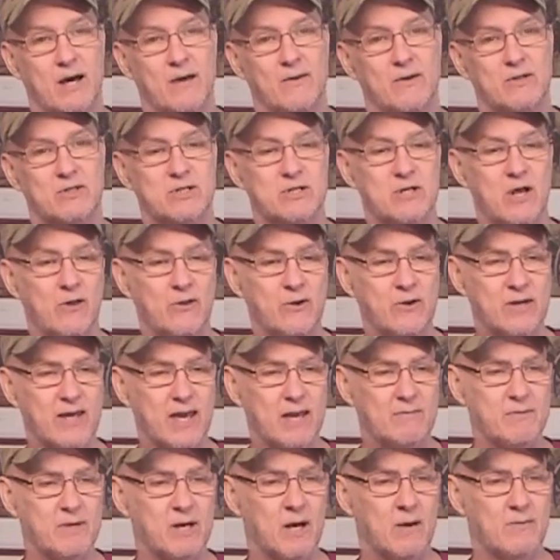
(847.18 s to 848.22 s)
there's another
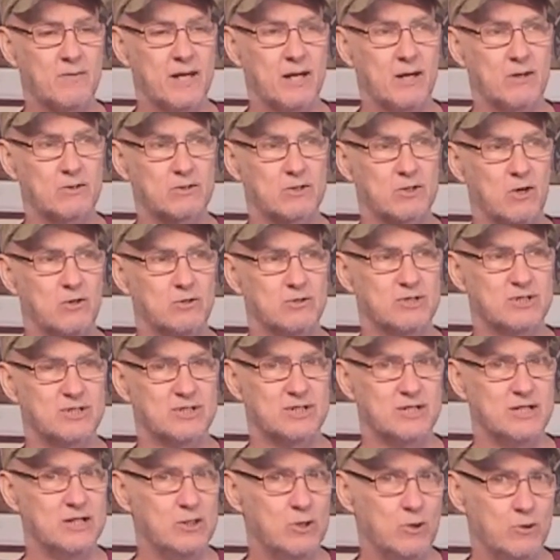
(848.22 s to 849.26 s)
game coming out called
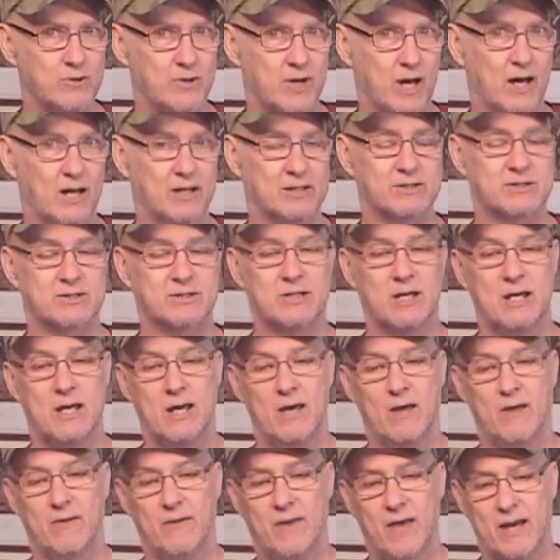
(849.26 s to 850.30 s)
Xenonauts
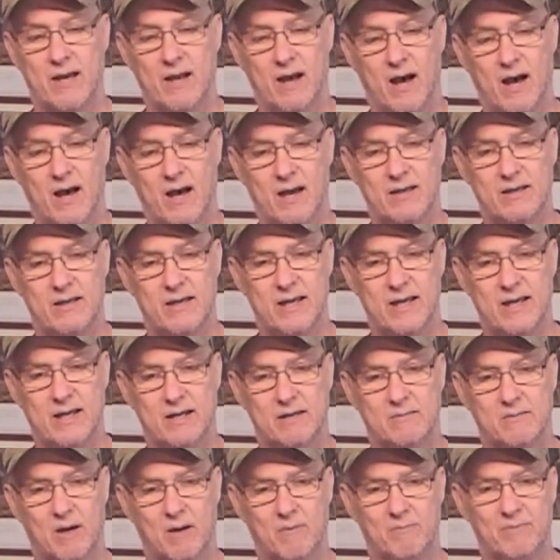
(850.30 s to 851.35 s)
that I
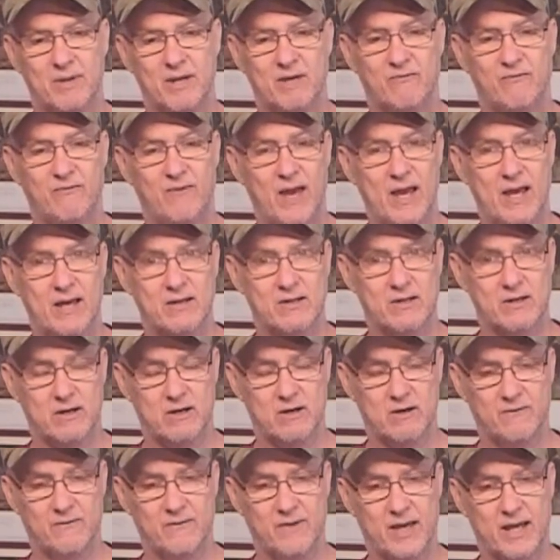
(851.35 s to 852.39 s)
am a big fan
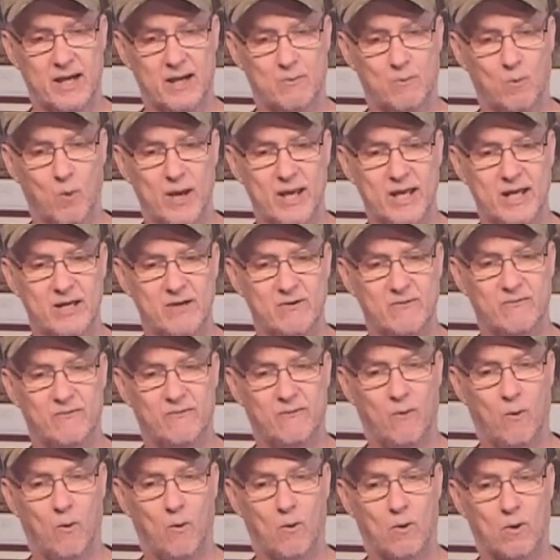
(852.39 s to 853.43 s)
of, and I'm waiting
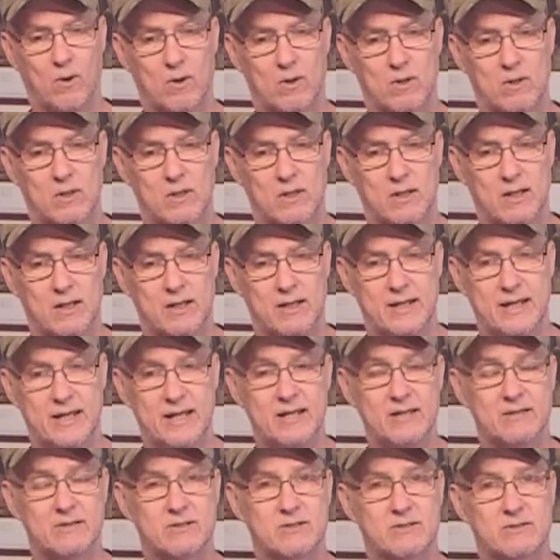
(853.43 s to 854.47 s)
for
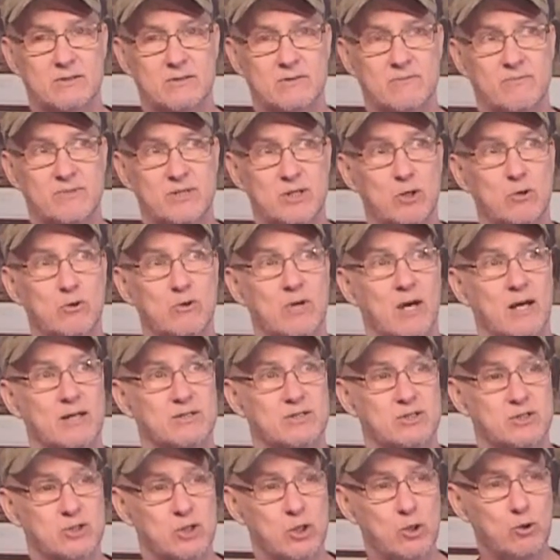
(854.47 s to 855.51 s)

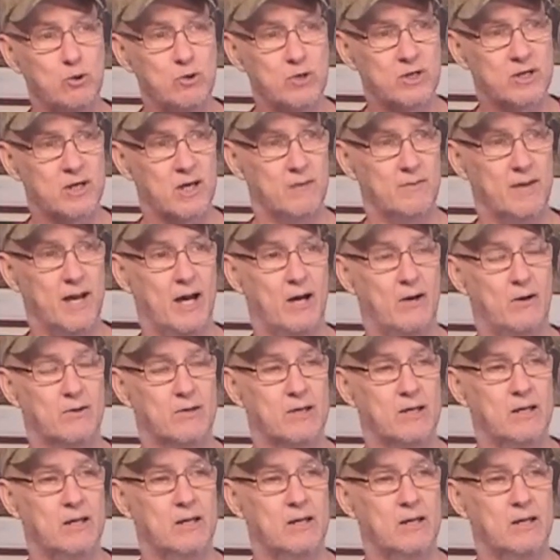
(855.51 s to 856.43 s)
Xenonauts 2 to come out.